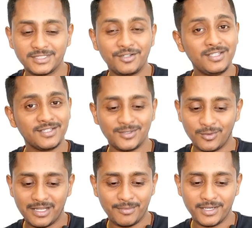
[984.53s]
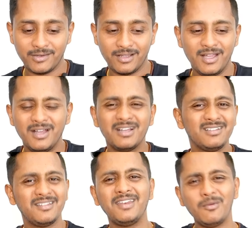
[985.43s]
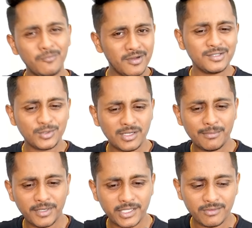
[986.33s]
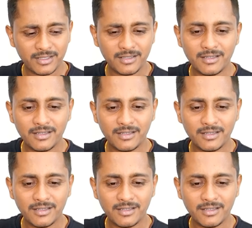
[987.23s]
Risks collaboratively. The team works collaboratively.